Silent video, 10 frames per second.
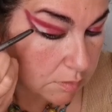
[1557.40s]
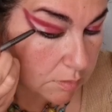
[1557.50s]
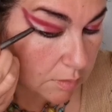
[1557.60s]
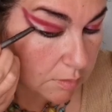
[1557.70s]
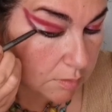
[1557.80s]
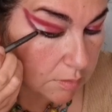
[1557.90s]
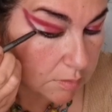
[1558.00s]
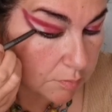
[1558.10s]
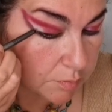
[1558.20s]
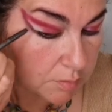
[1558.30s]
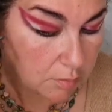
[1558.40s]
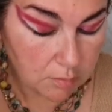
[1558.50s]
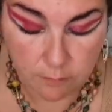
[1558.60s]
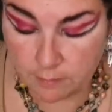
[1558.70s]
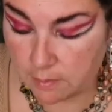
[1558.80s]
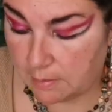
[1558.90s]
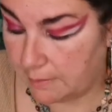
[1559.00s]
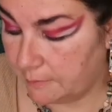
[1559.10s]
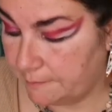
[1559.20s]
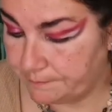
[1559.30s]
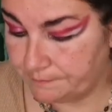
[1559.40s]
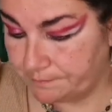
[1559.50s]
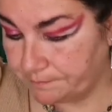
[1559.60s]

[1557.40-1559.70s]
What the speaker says: Just a little bit overline.